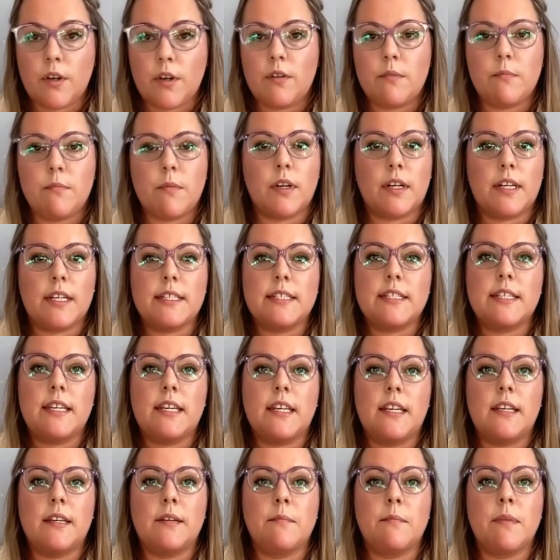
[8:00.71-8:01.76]
your go-to-market
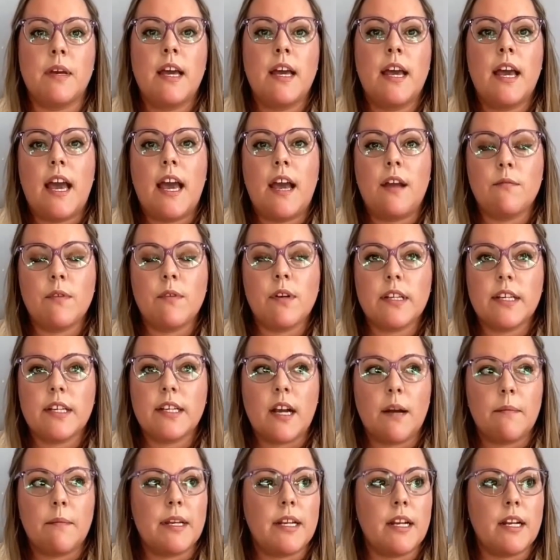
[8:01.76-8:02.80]
team, and really
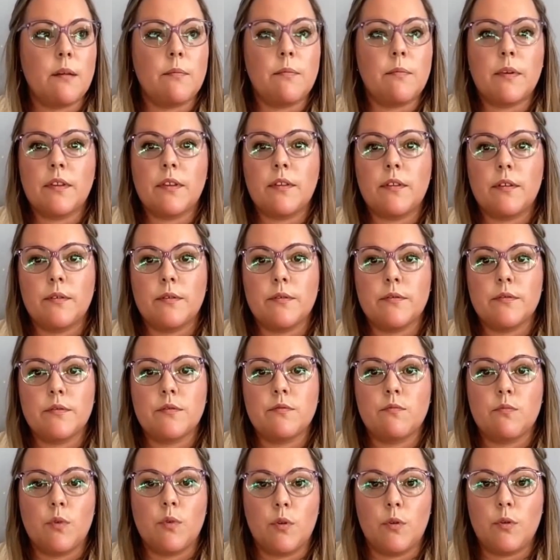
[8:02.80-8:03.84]
coming up with
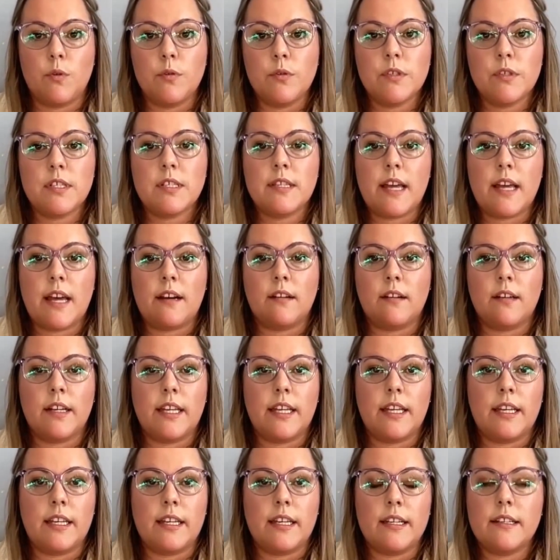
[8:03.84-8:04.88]
those roles that are
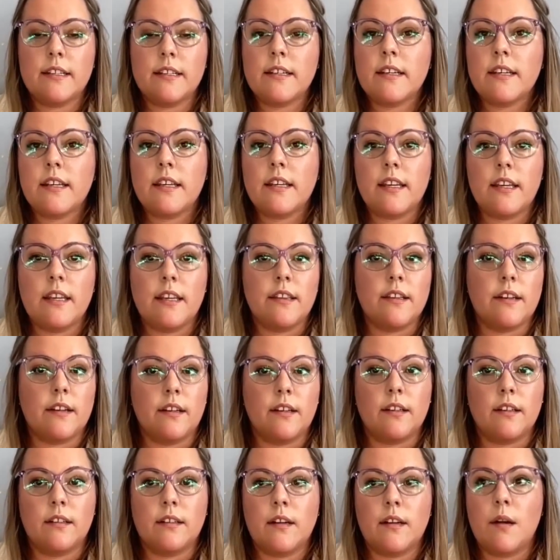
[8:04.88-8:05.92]
in
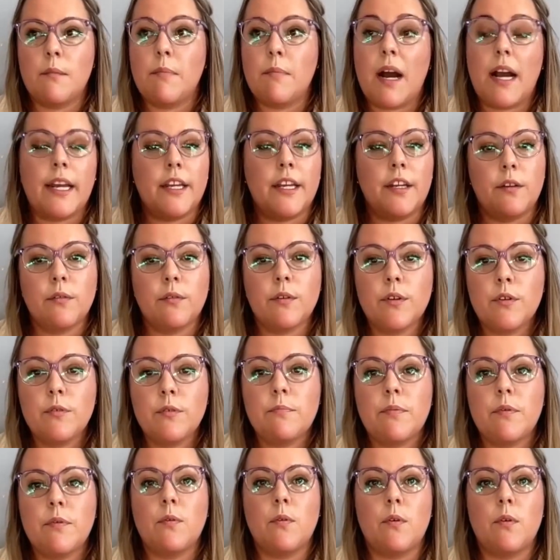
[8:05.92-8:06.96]
either a buying
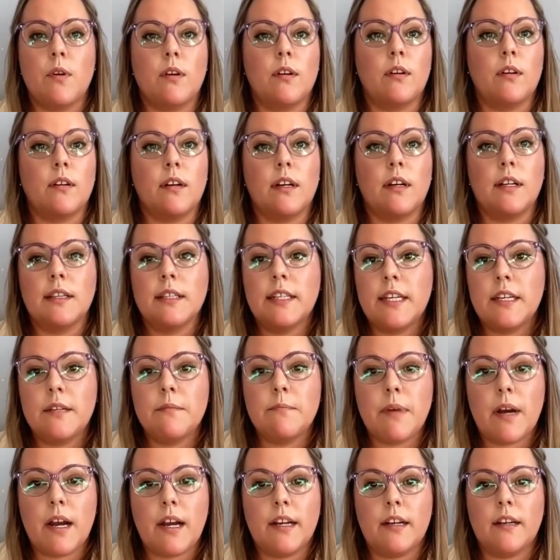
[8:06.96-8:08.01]
group or a lead
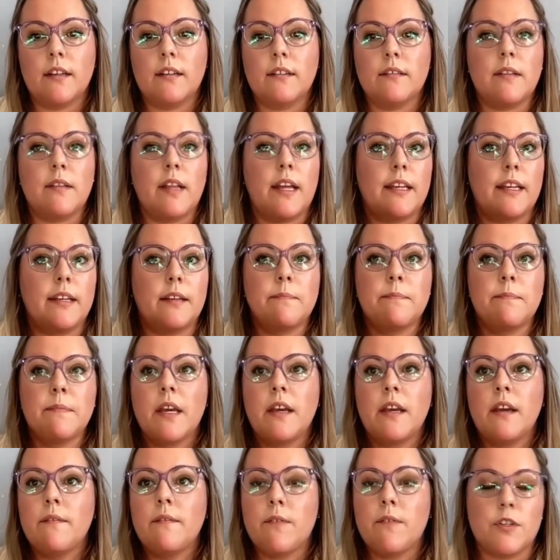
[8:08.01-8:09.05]
buyer, like
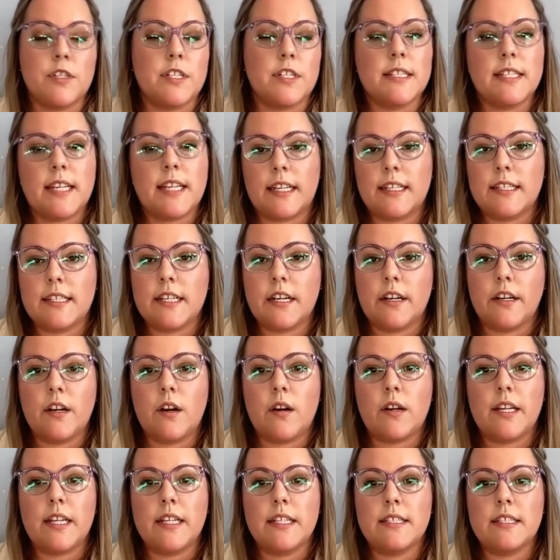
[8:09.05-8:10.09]
first and secondary
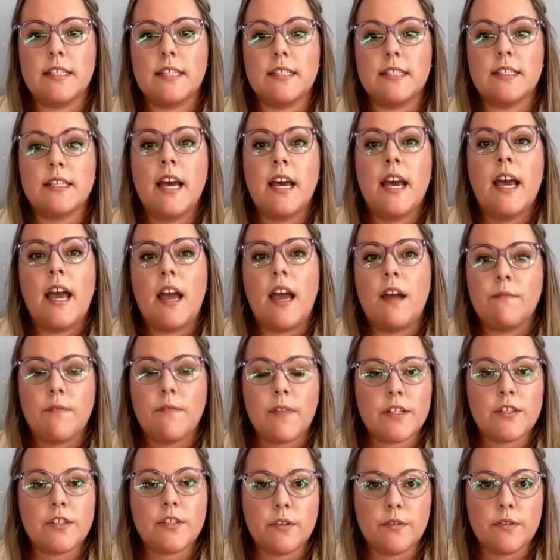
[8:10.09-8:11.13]
audiences, and
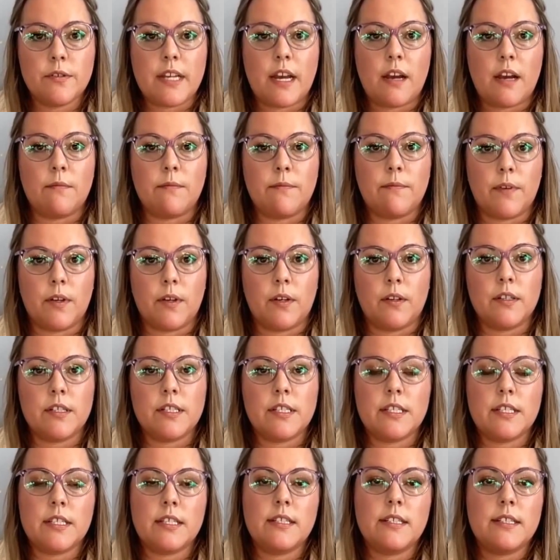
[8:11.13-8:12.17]
flesh those out
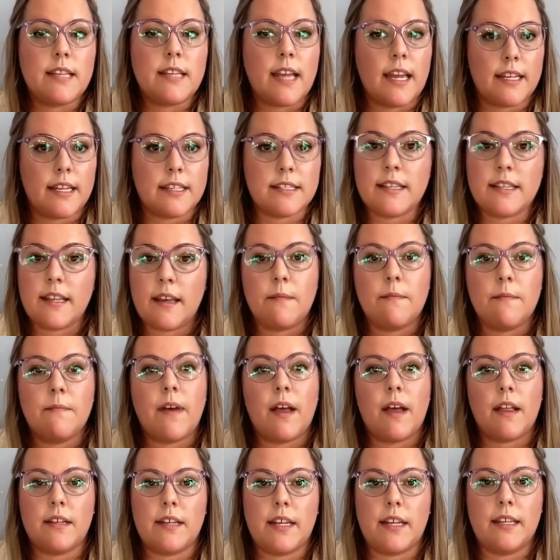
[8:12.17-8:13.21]
first, test them,
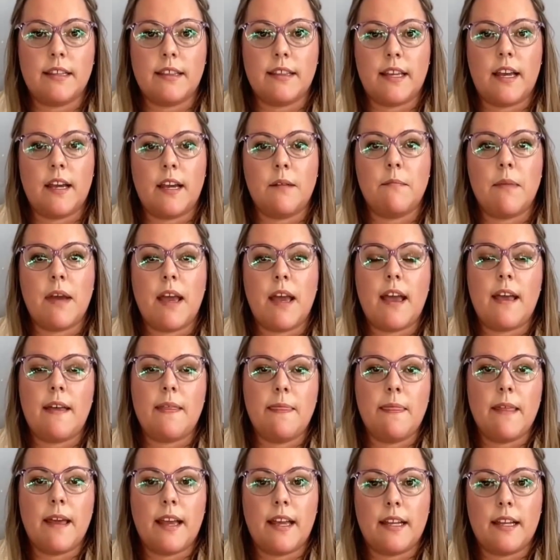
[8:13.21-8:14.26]
validate them,
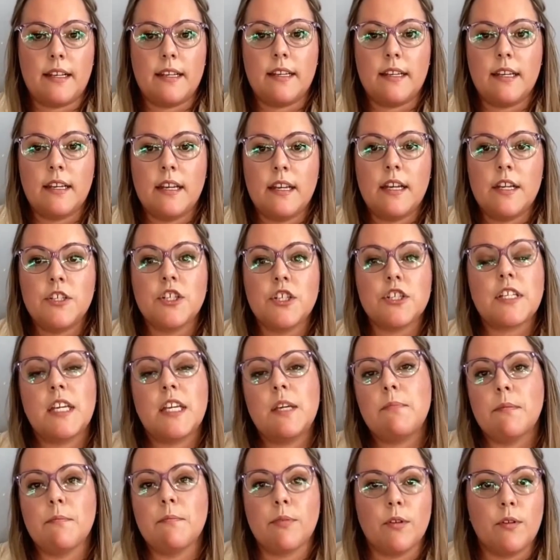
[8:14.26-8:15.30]
and then just
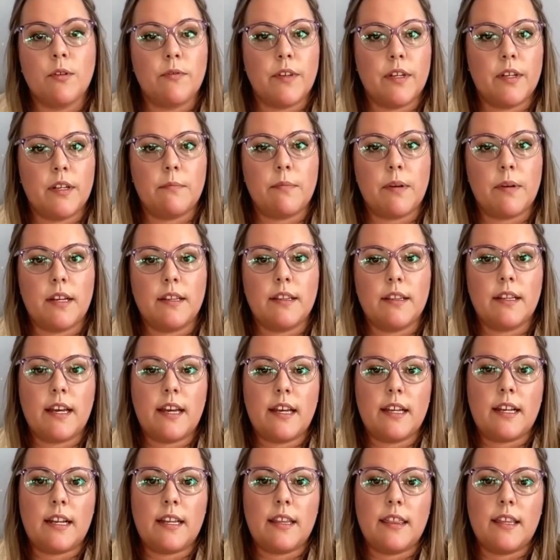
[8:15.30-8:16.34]
keep improving upon
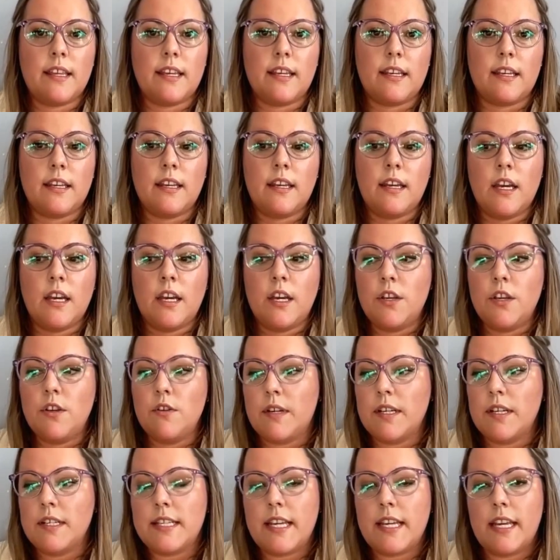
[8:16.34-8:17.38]
that. I think you
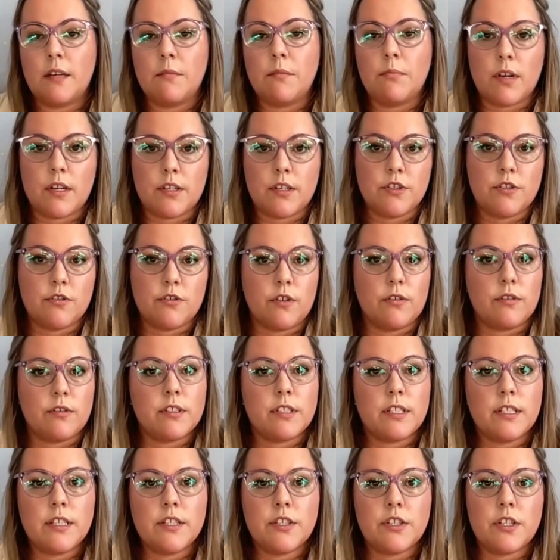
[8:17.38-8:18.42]
can take broad
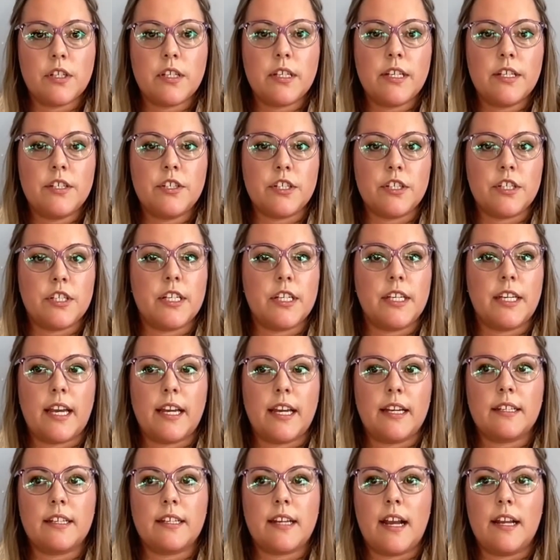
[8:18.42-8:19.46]
strokes initially just to
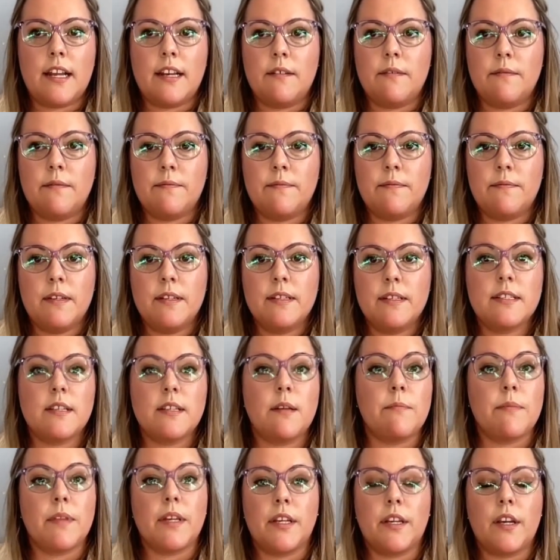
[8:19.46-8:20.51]
get kind of
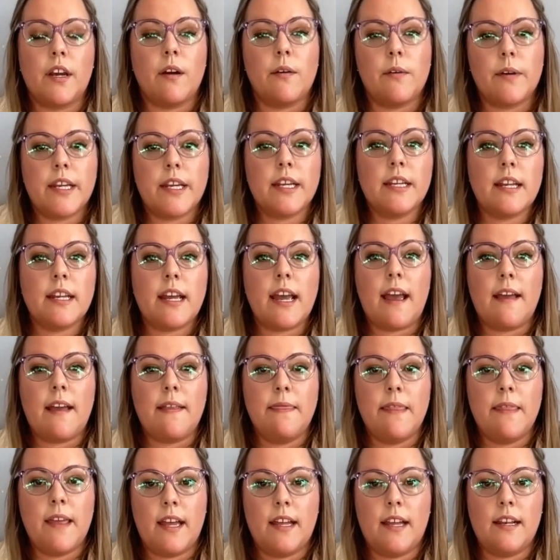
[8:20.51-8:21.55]
something going
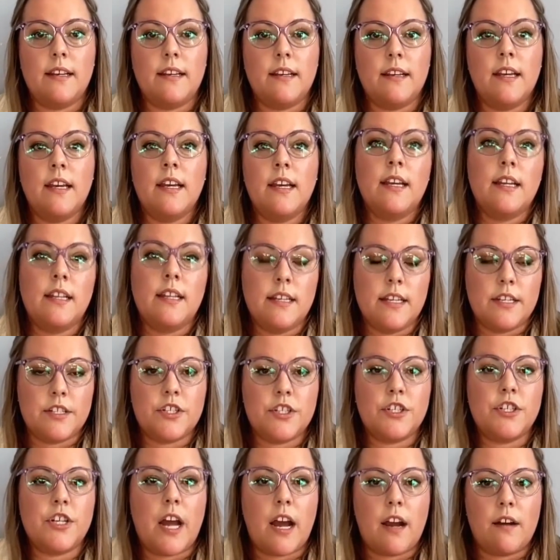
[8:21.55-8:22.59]
and then
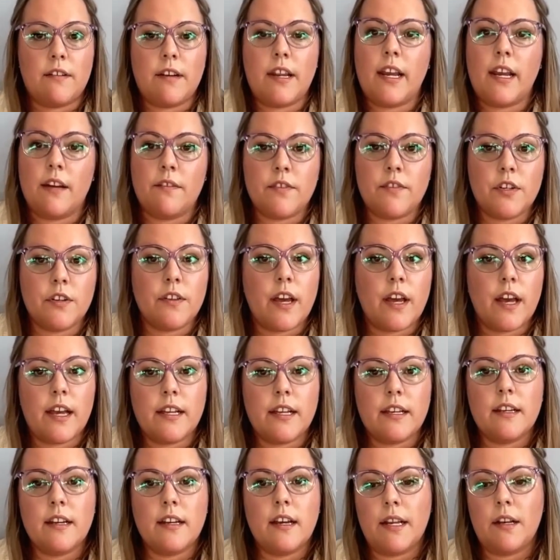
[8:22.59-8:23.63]
niche down after
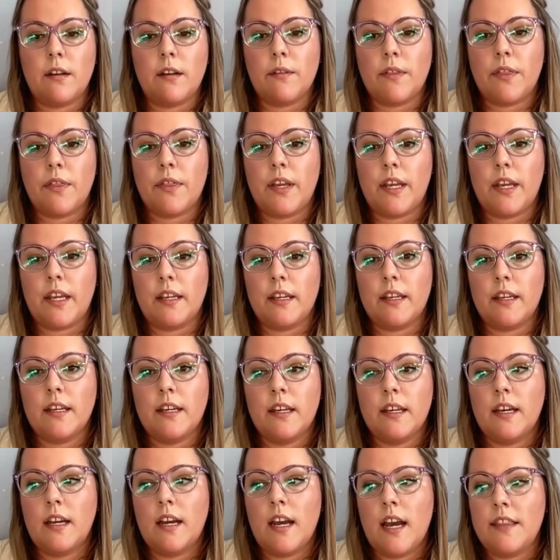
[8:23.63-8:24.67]
that. I don't think
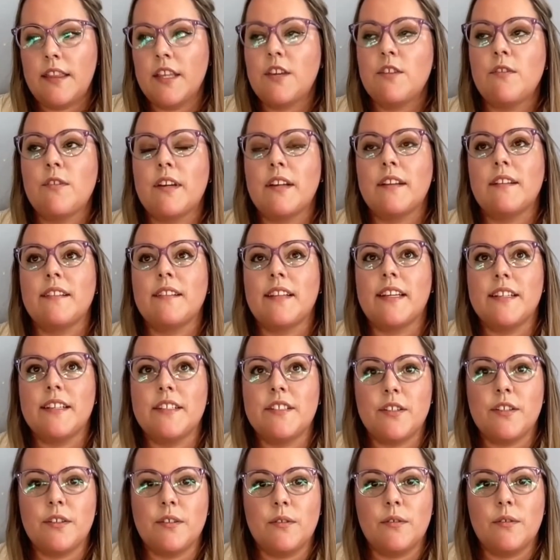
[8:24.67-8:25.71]
that you can lead
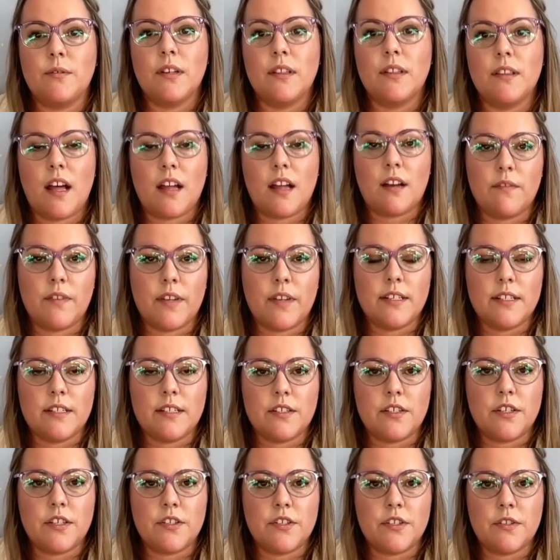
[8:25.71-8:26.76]
to a lot of
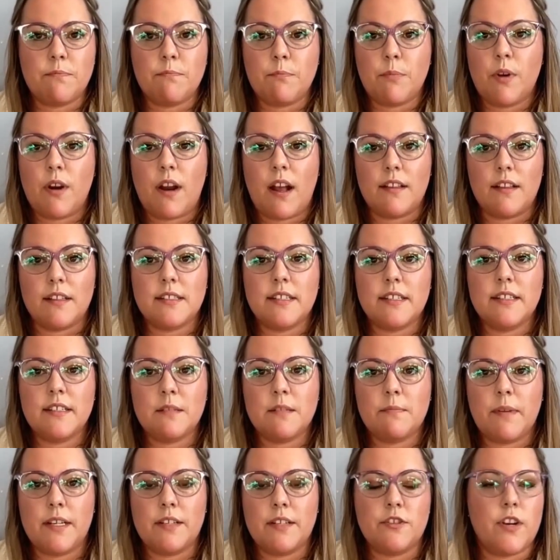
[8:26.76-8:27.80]
indecision paralysis
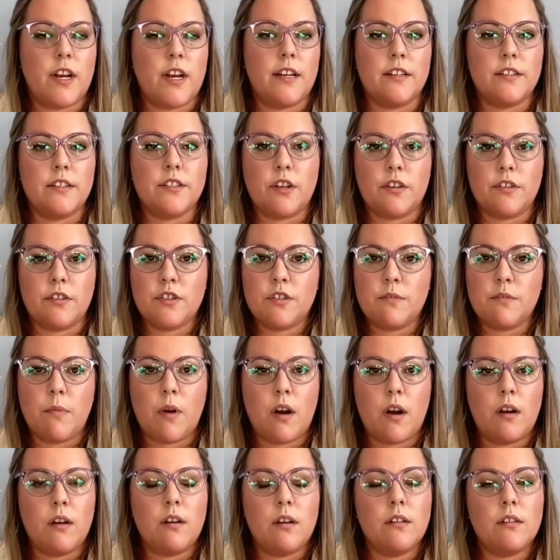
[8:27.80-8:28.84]
by trying to start
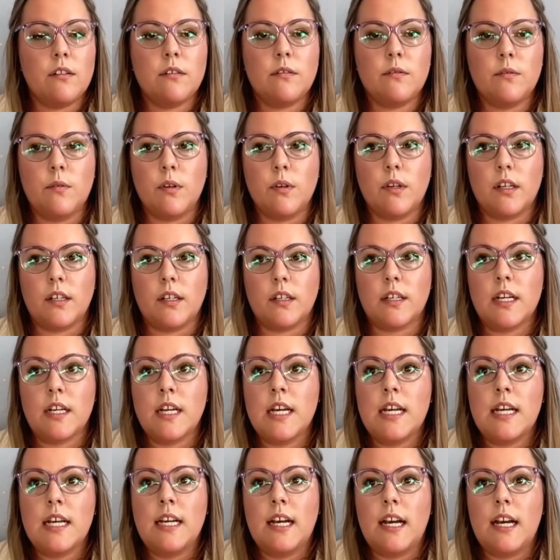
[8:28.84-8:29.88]
small or
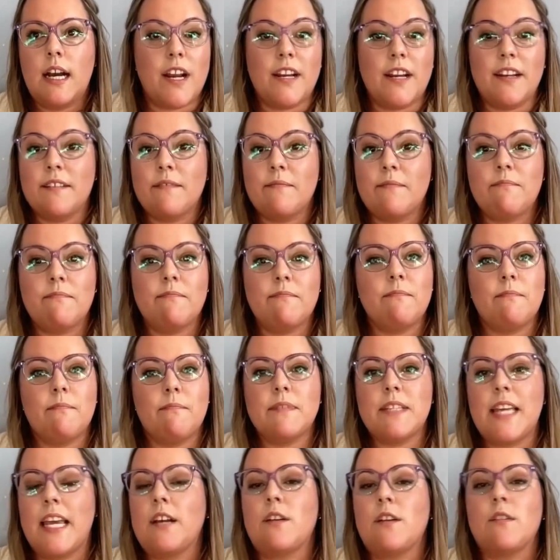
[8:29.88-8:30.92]
trying to
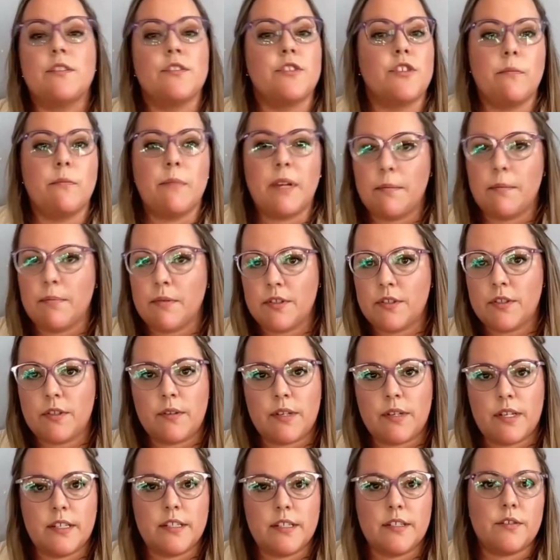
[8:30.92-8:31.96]
take on too many
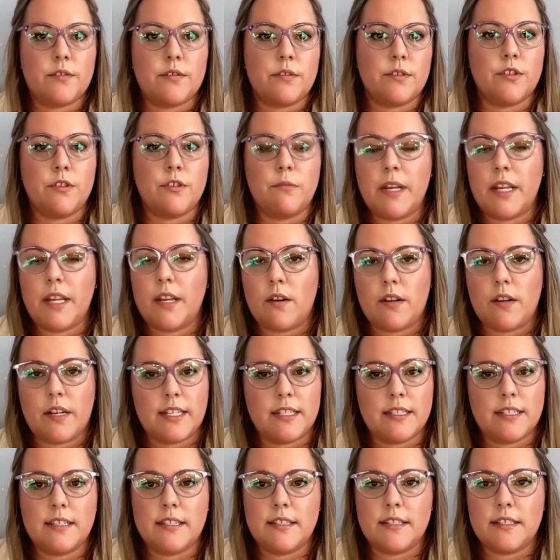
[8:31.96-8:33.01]
personas or too many
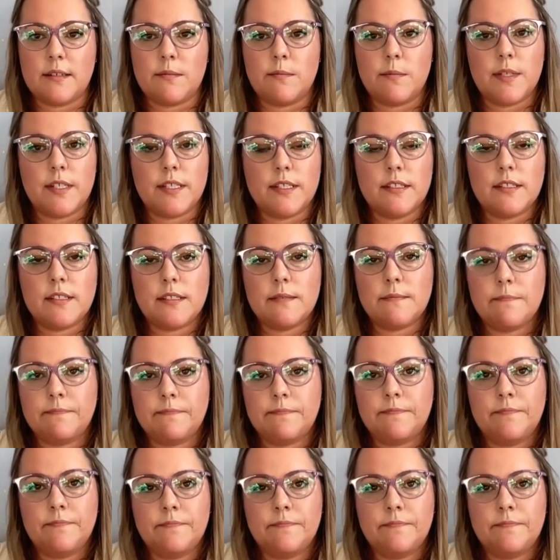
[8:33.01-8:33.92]
audiences at once.